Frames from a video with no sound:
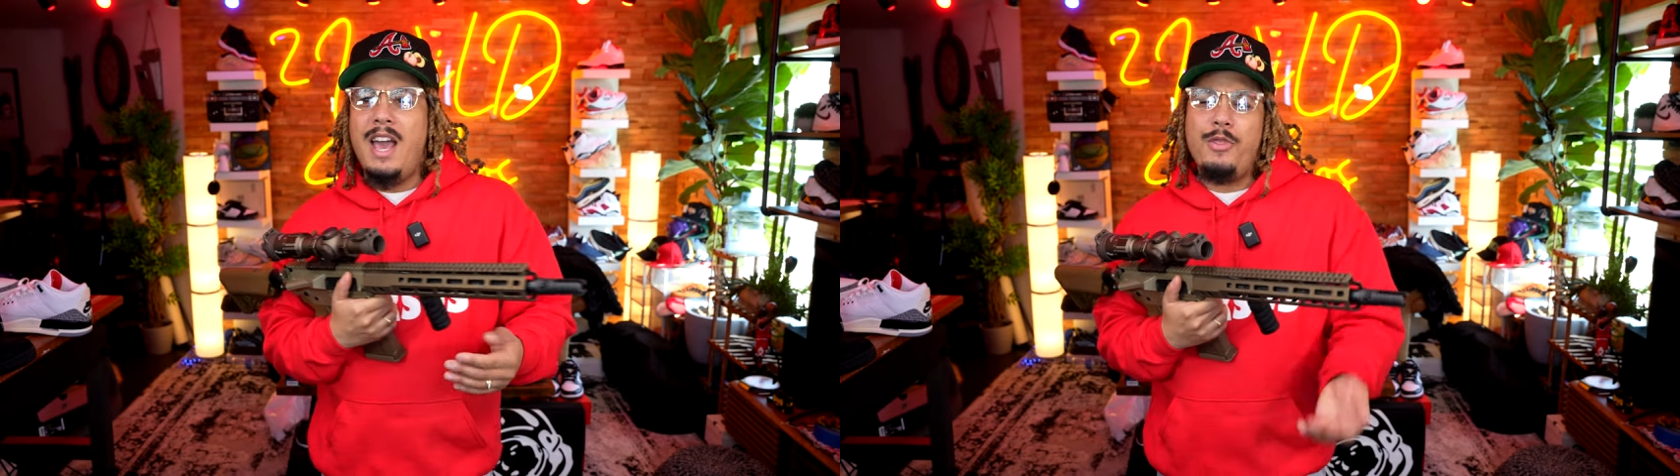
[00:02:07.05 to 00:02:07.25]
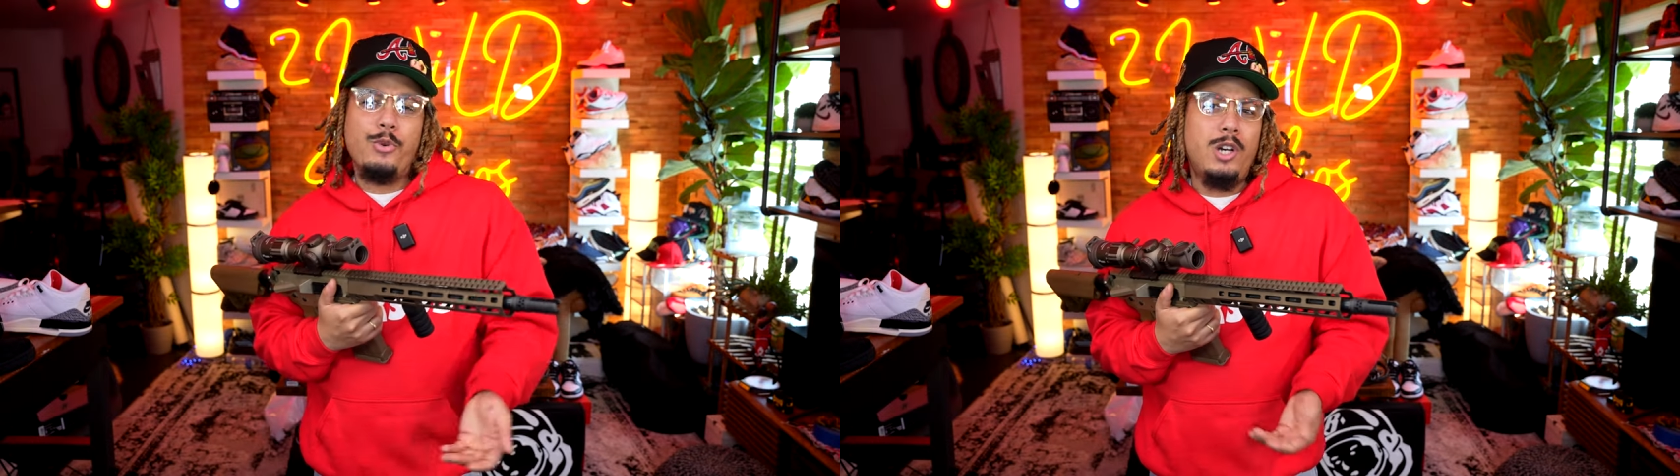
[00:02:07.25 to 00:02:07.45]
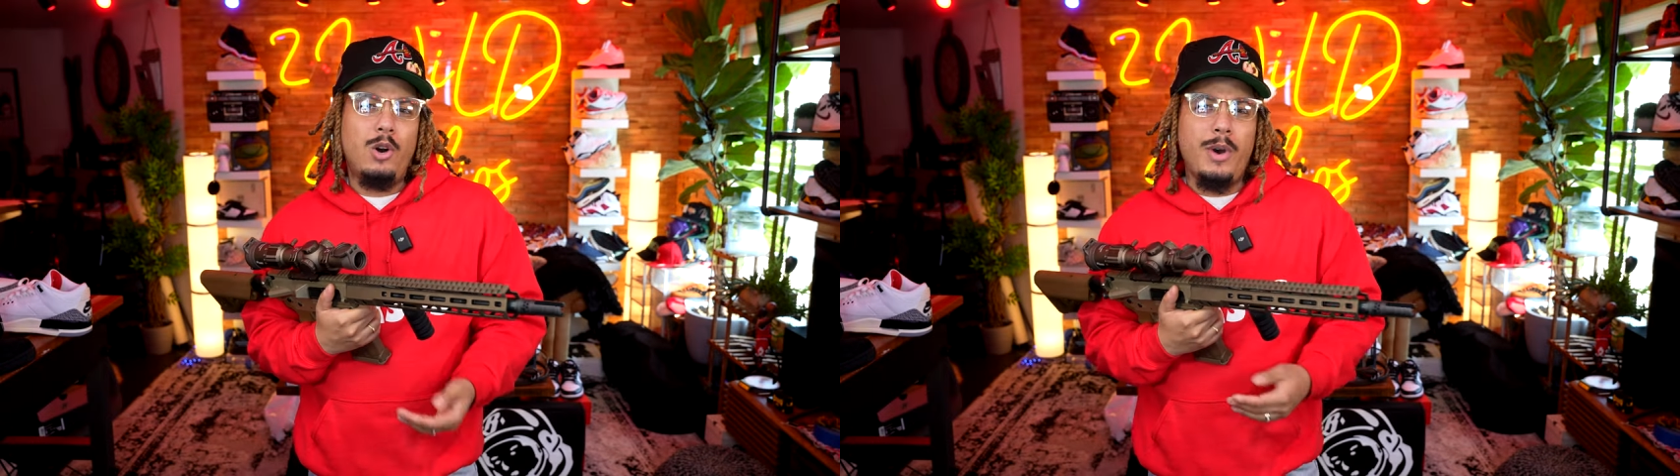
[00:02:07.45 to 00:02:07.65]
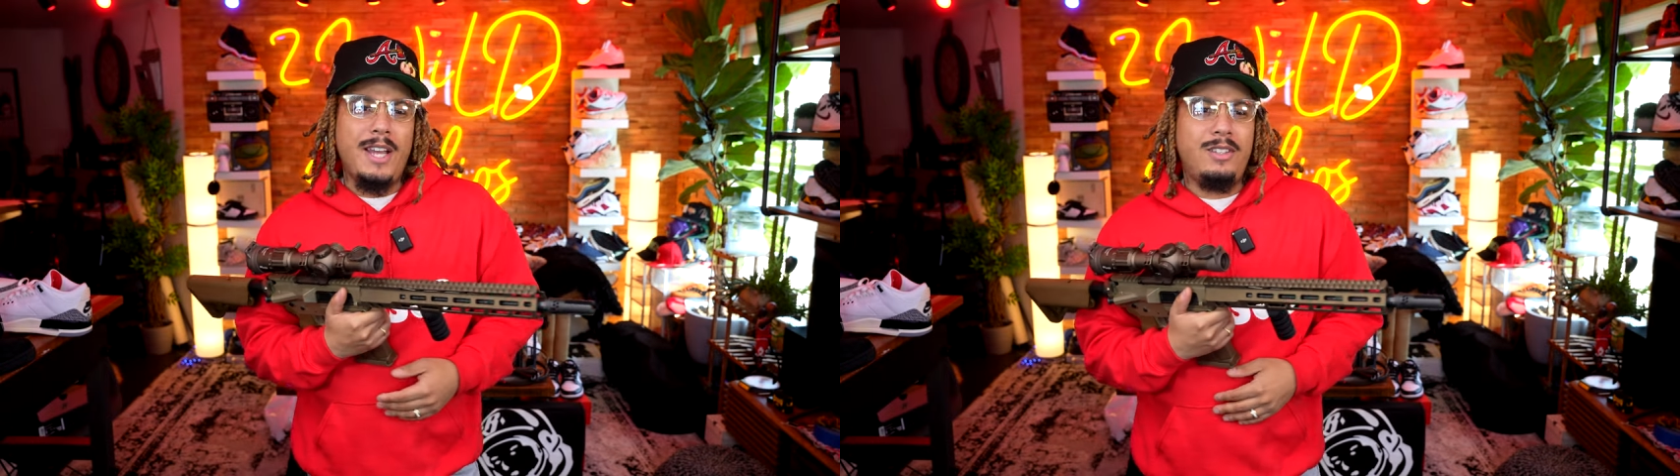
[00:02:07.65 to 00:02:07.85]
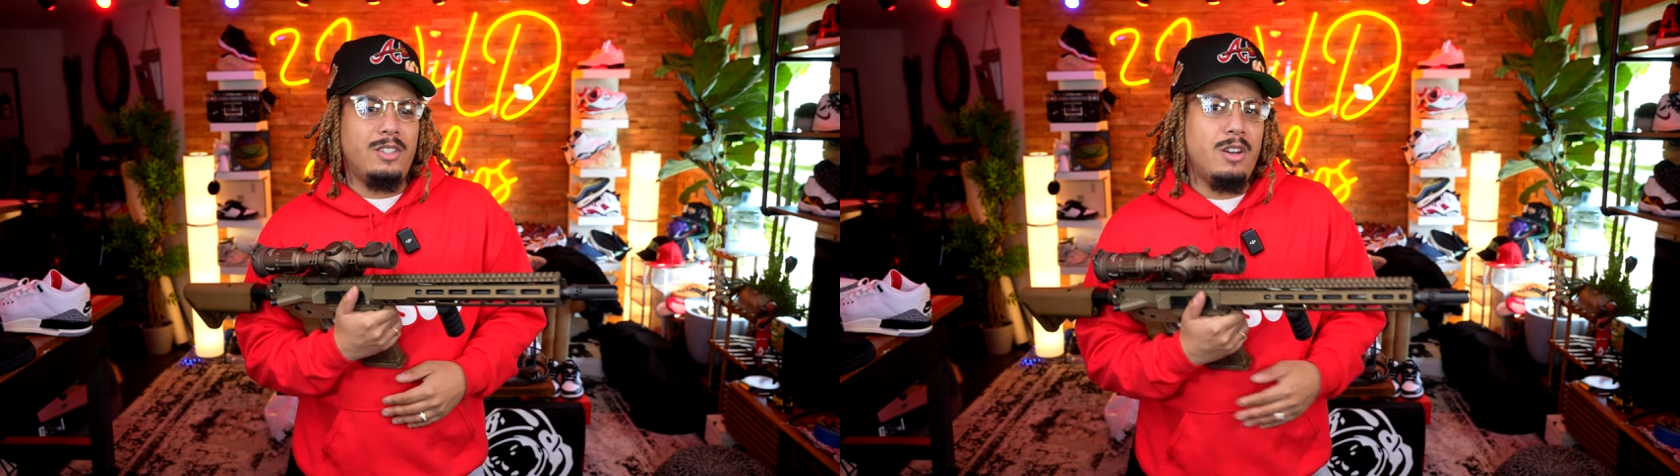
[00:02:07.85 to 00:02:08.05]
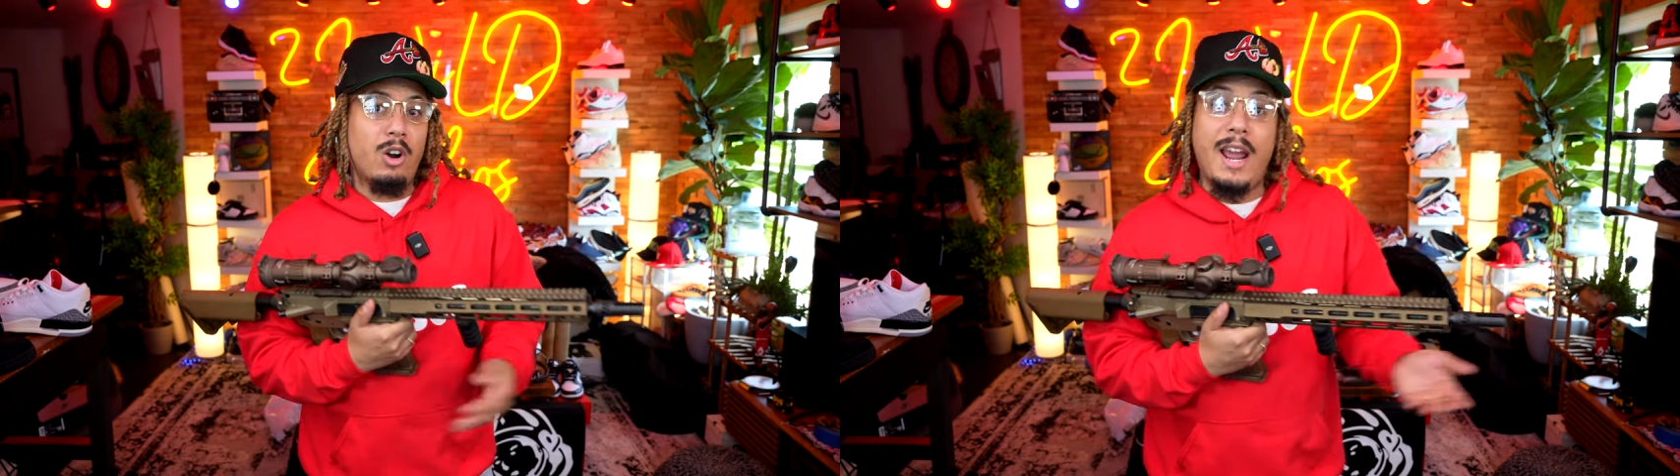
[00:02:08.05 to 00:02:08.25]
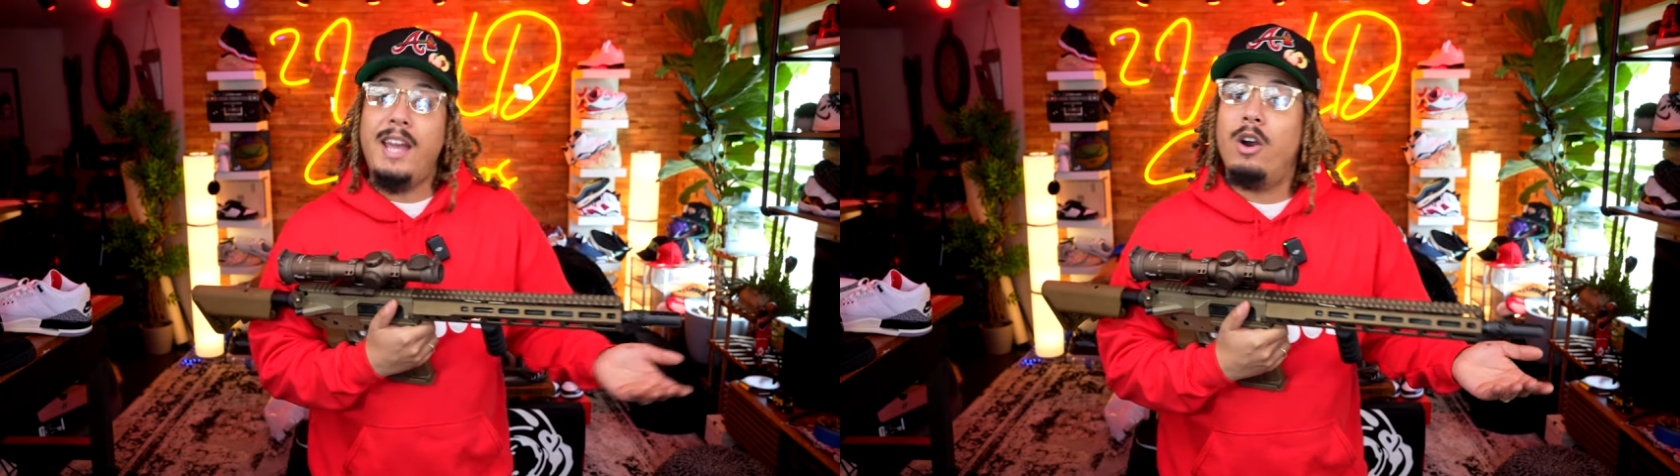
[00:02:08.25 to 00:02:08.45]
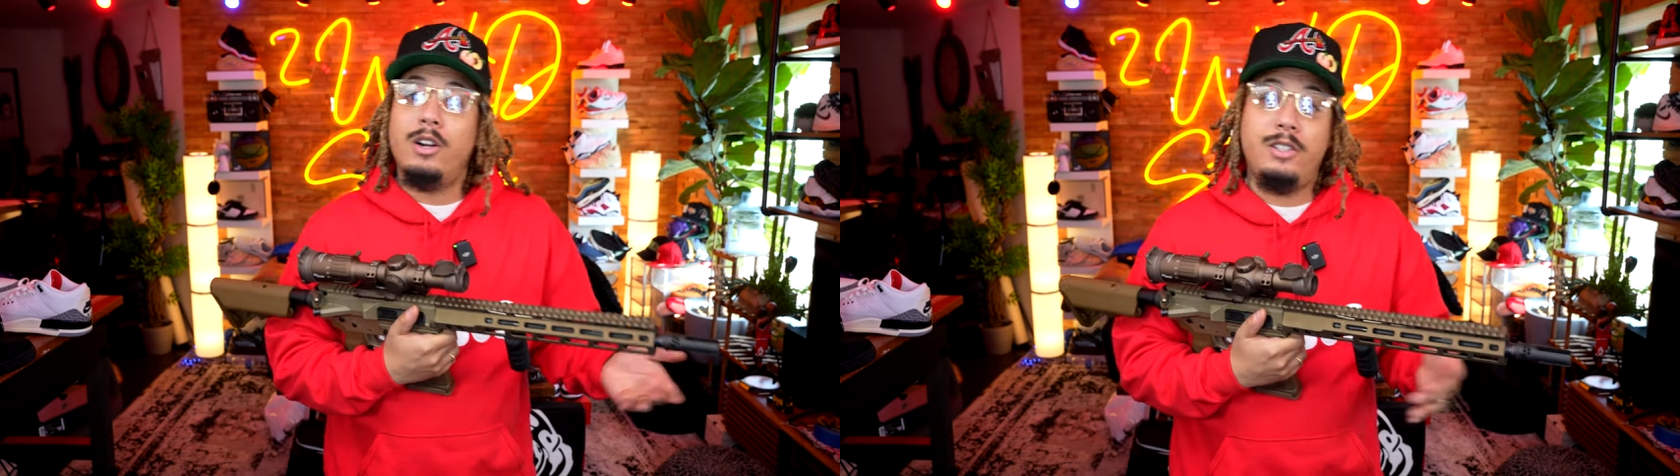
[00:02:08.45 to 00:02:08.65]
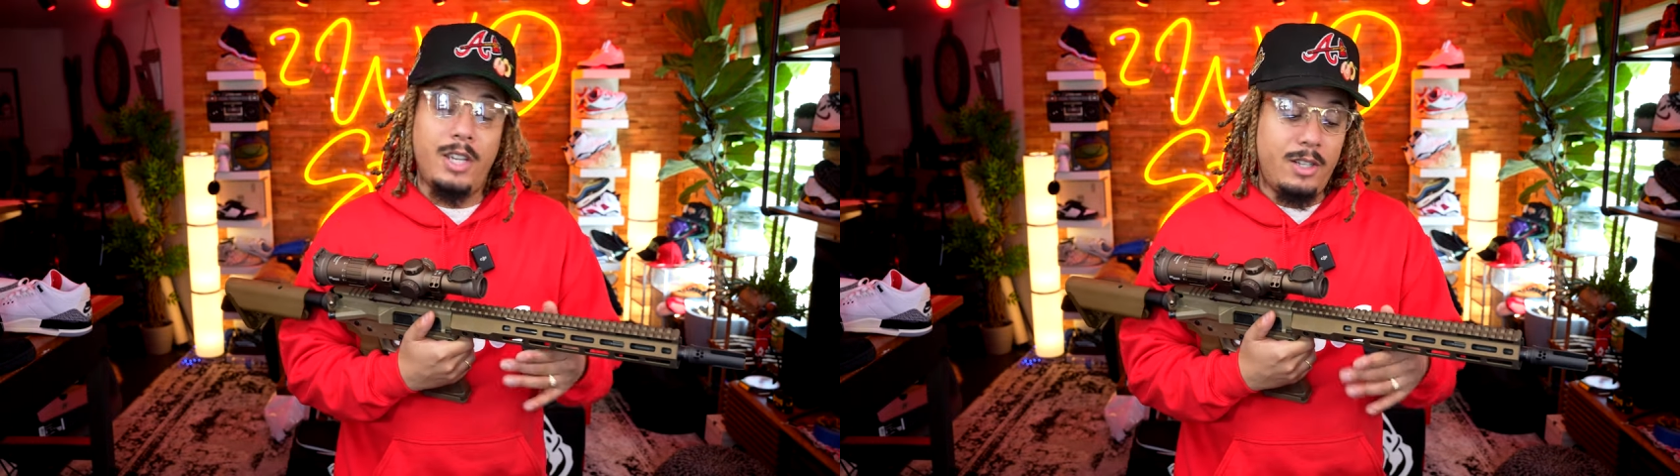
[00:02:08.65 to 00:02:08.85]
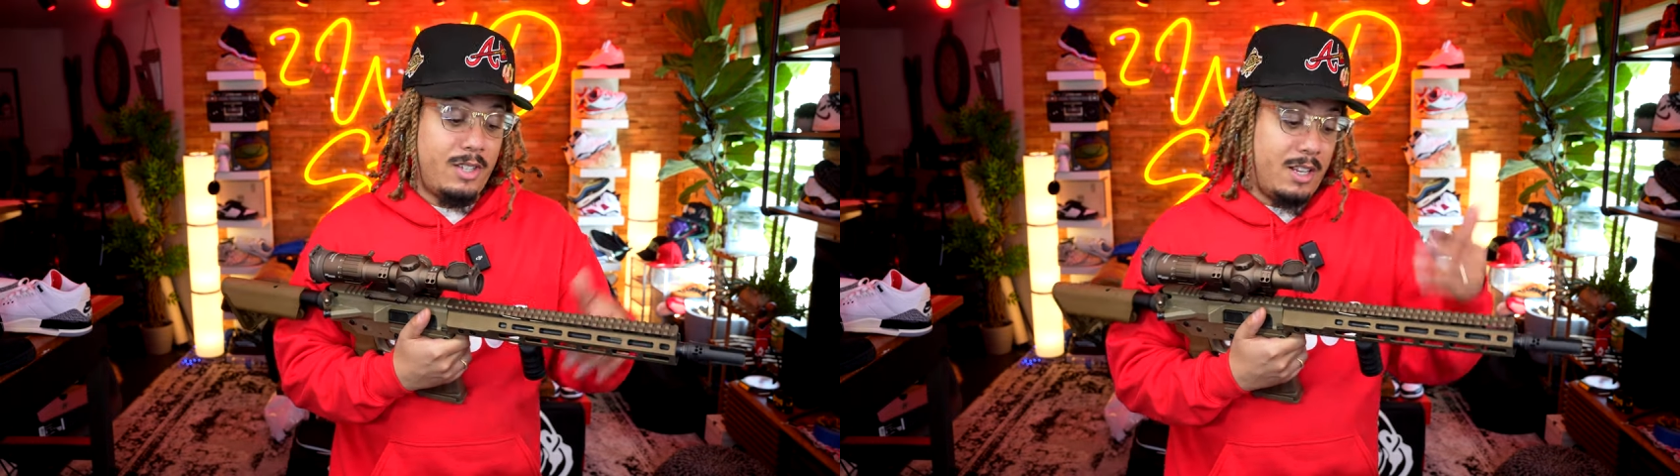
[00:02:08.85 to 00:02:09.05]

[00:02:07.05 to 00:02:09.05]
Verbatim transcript: 308s and our AR-10s,